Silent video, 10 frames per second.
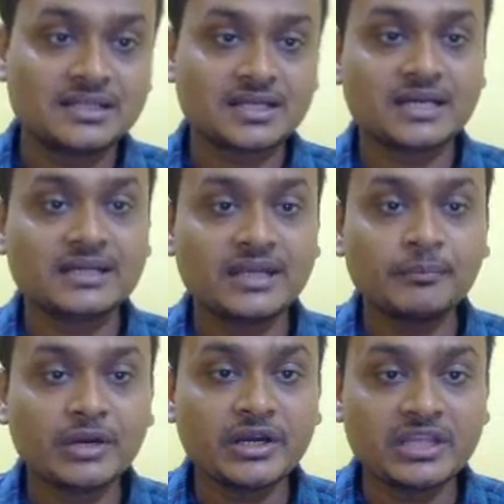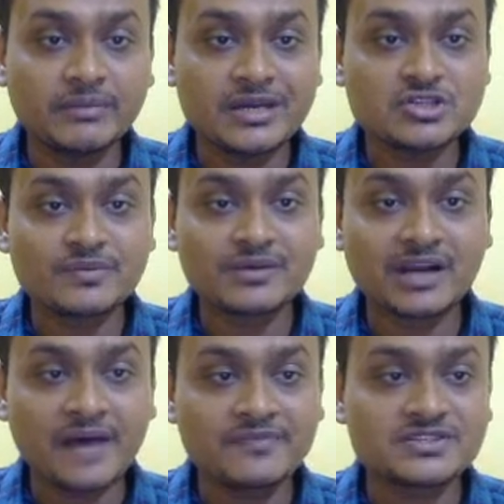the contemporary image of
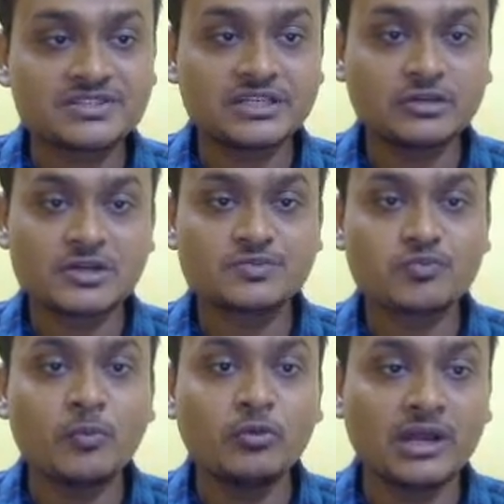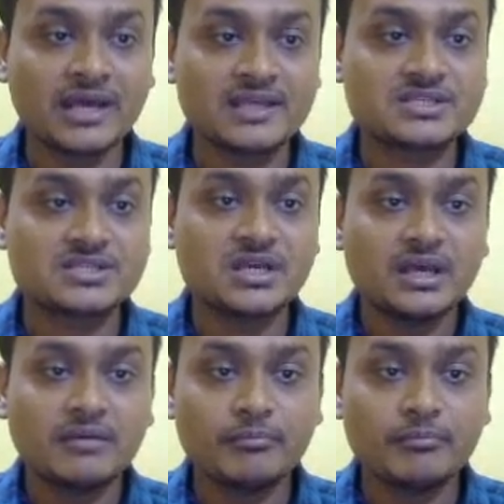Graf Street was popularized